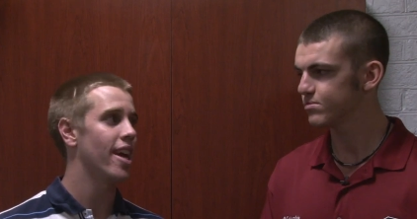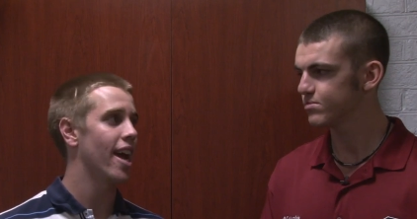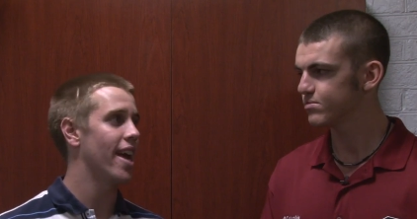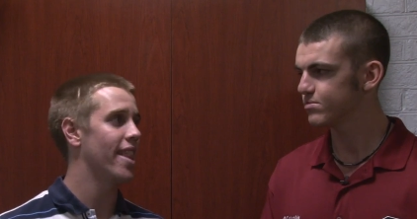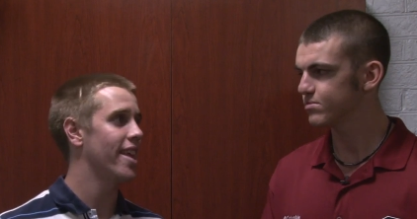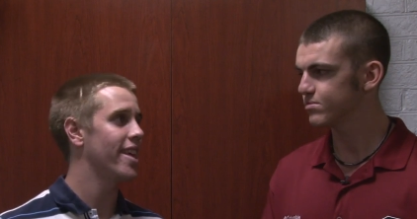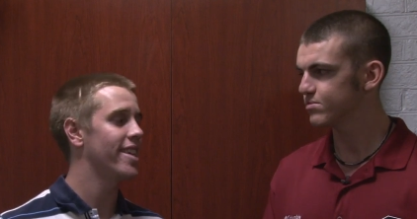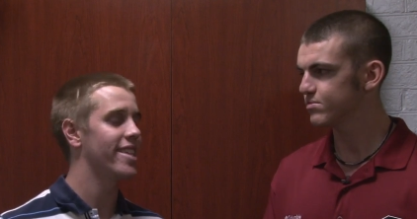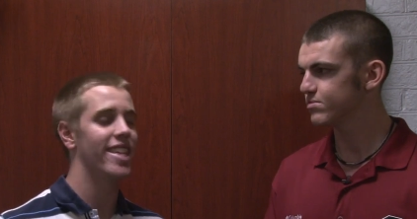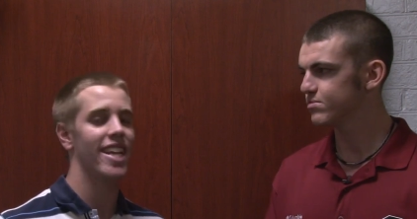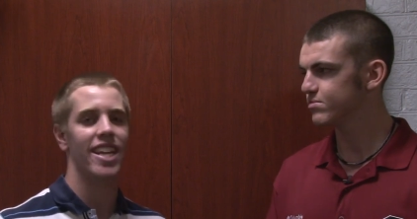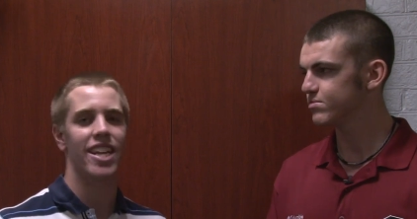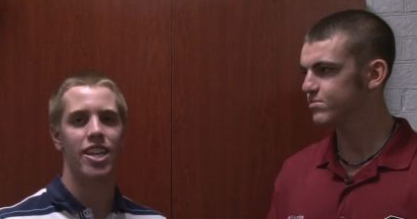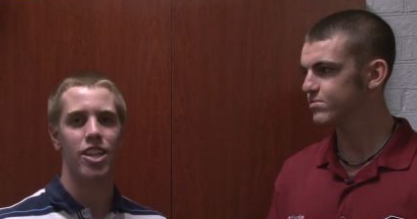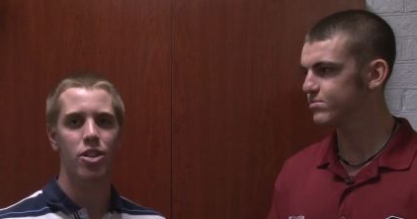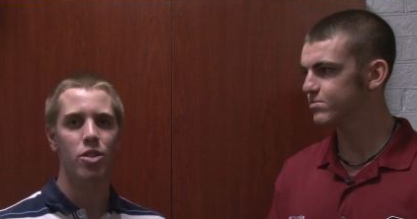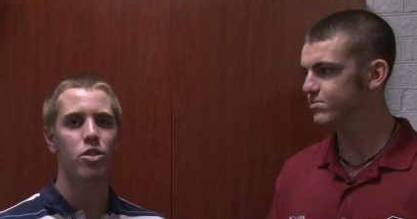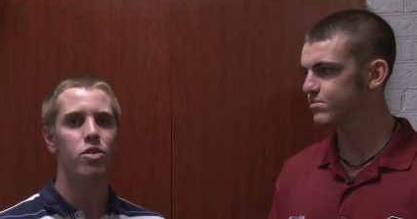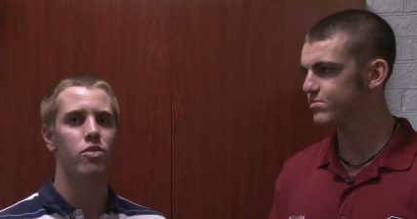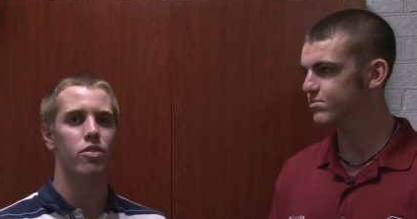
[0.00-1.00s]
Speaker 1: and that is a
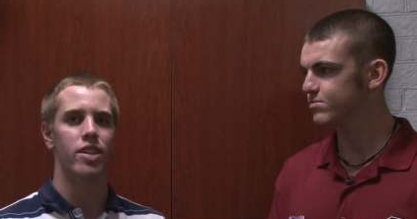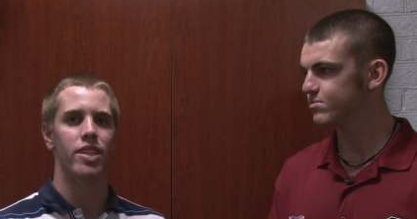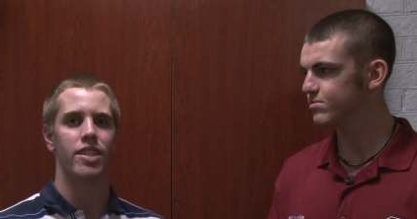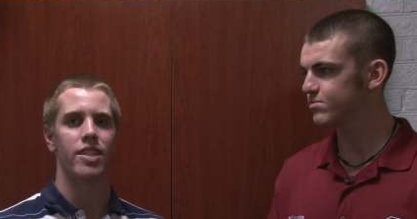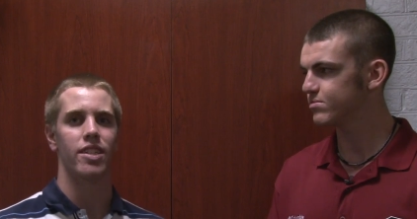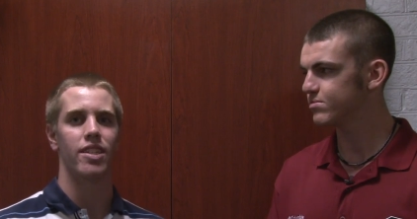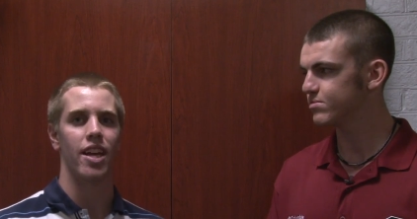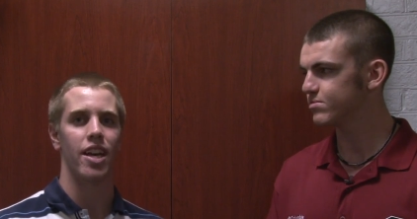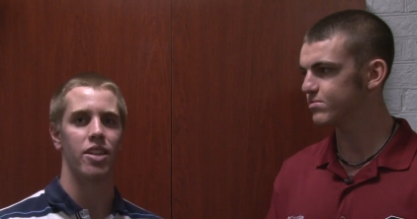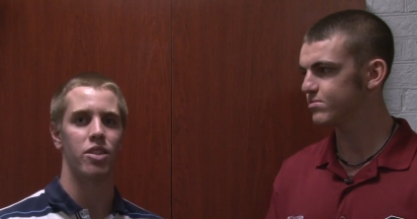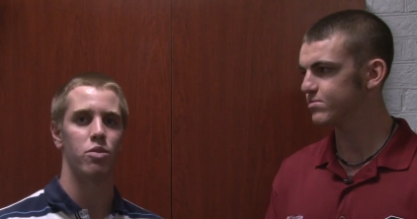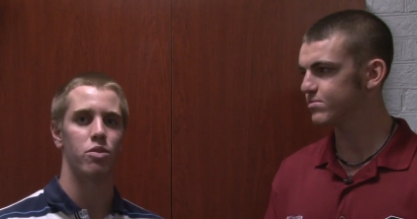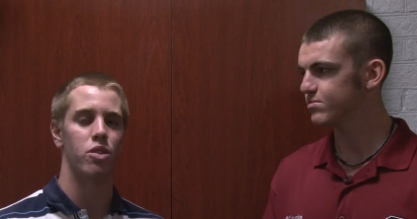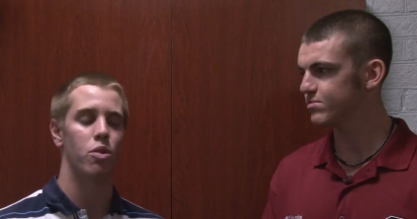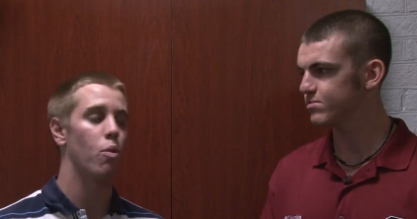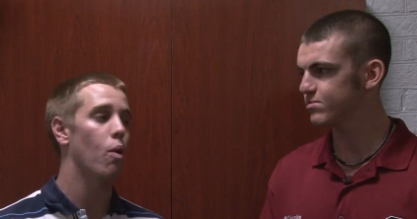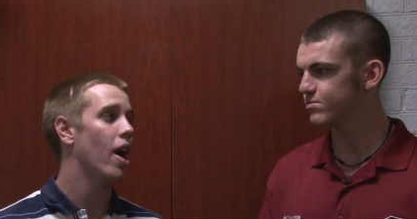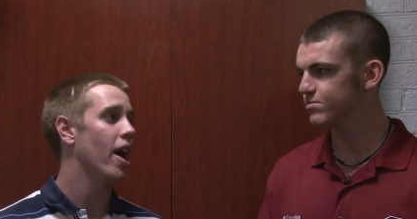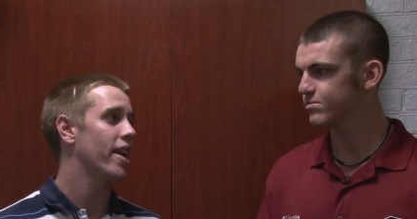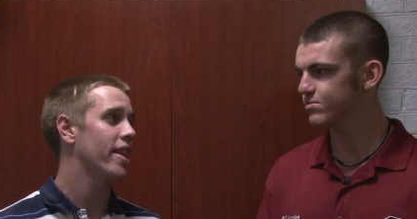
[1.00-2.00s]
huge reason as
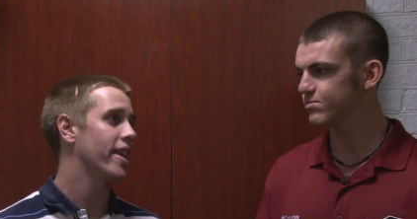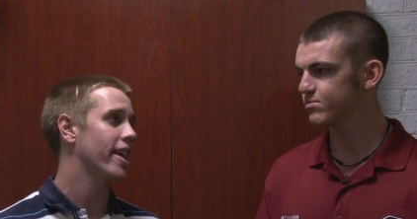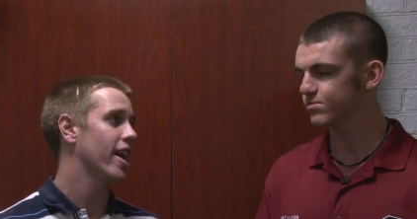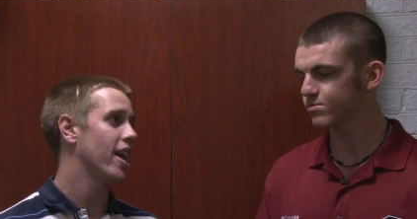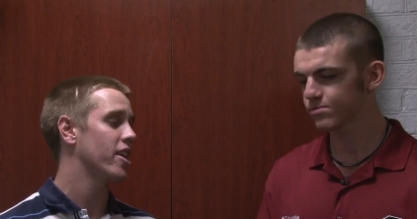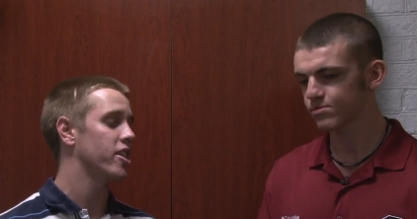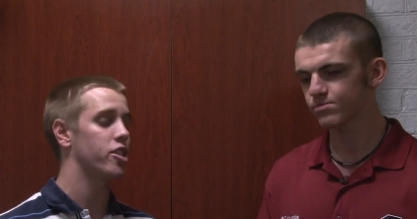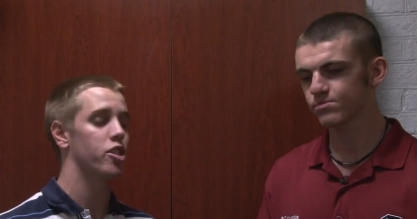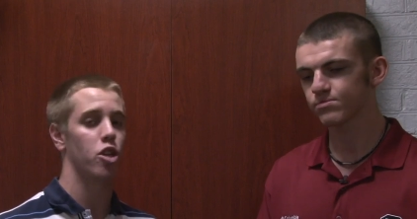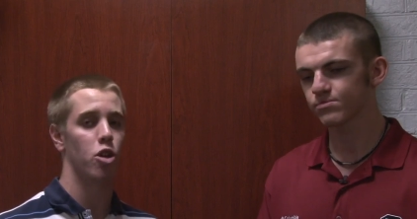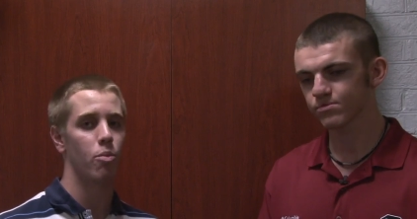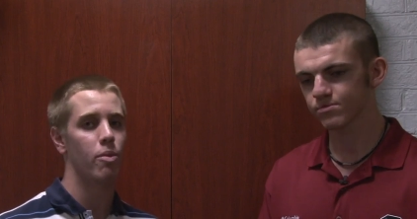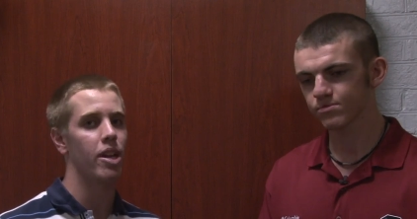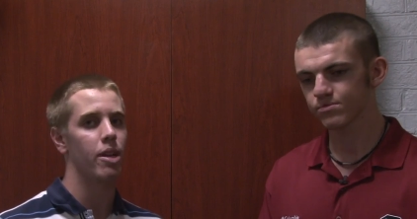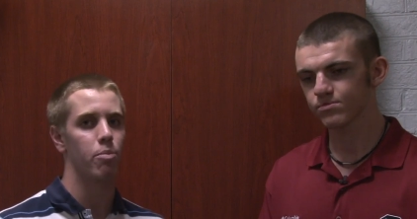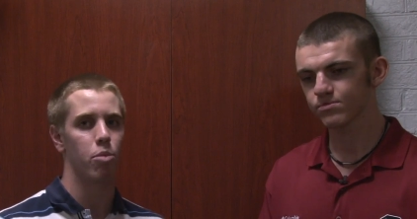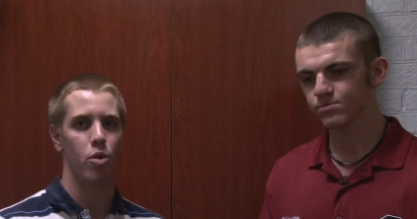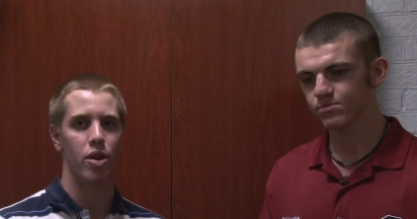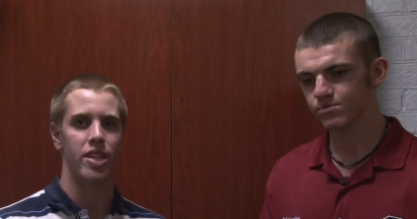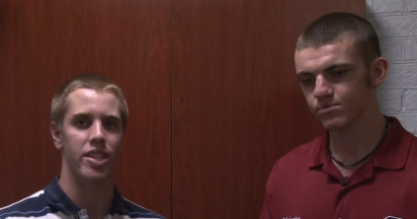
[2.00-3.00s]
to why they got so many
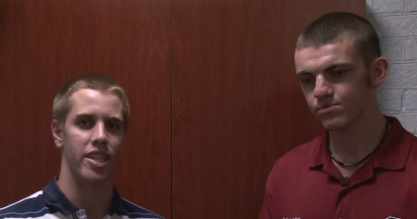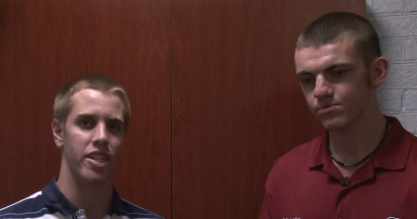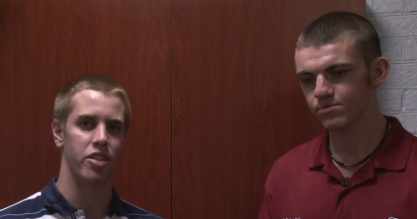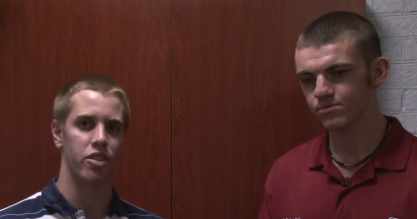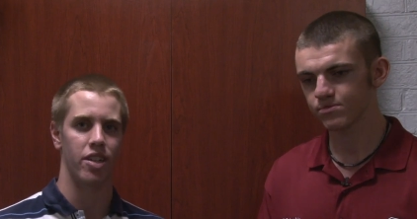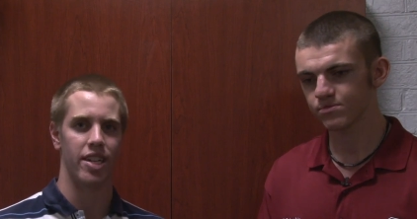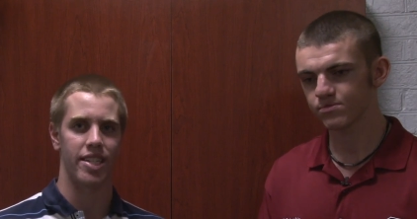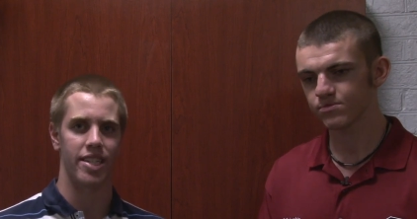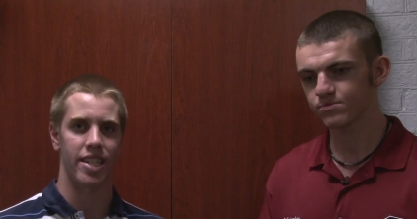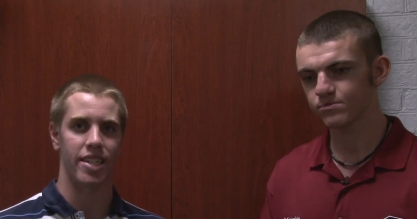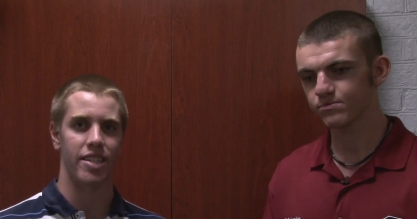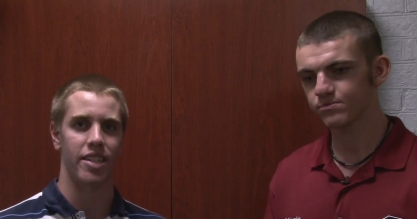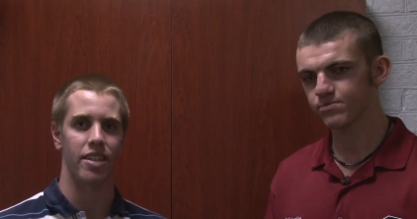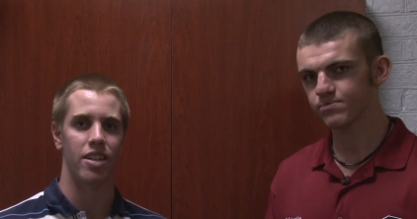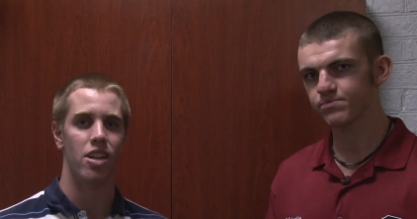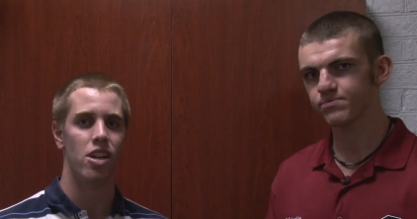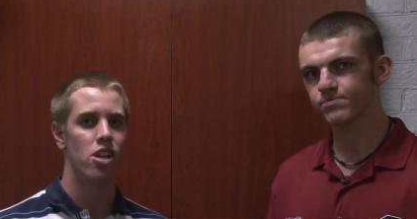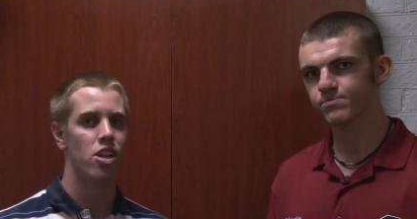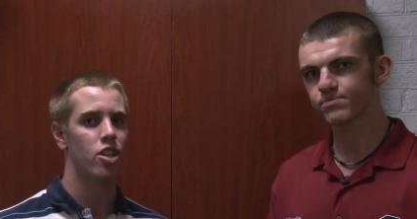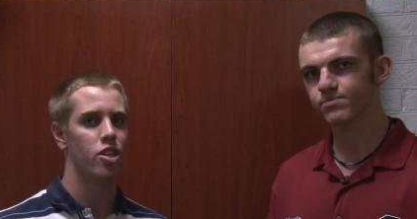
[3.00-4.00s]
points in transition.
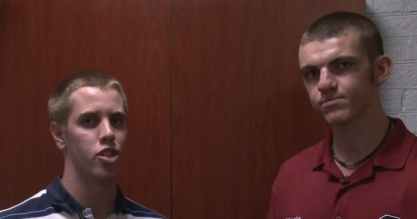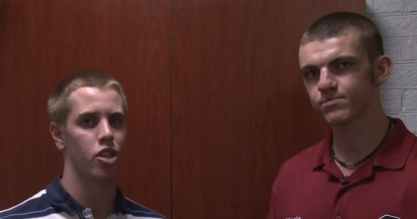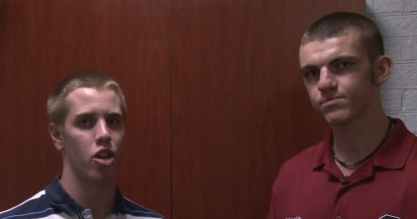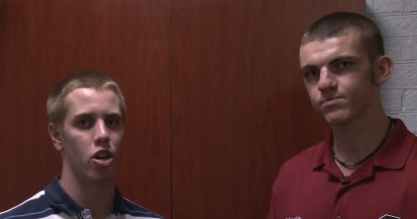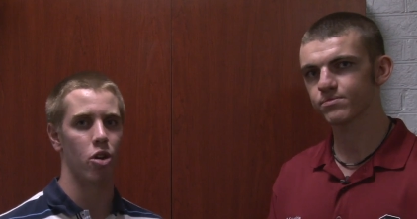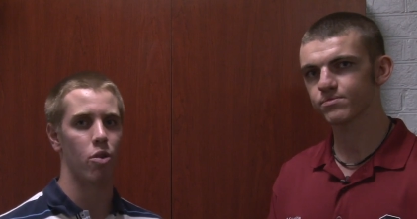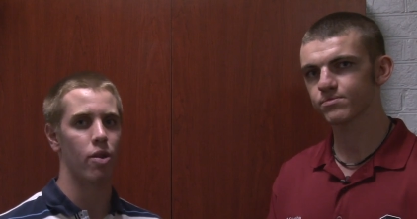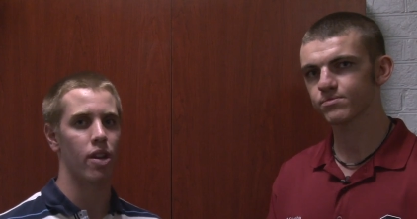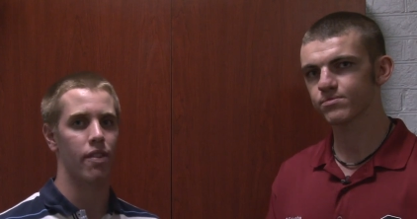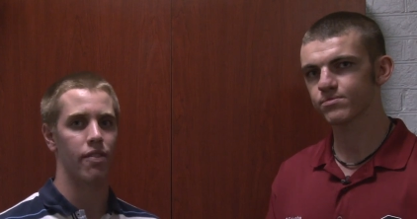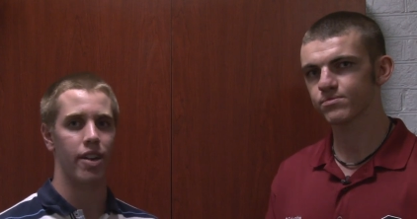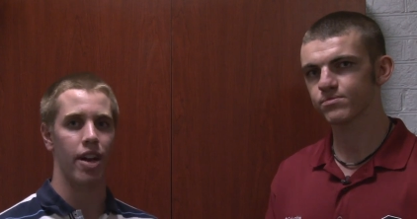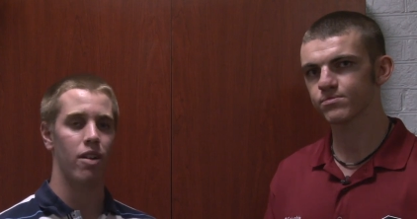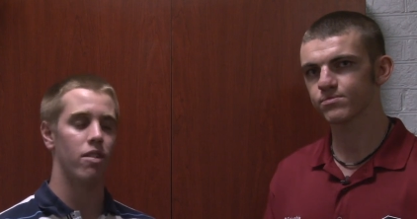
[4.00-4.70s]
So if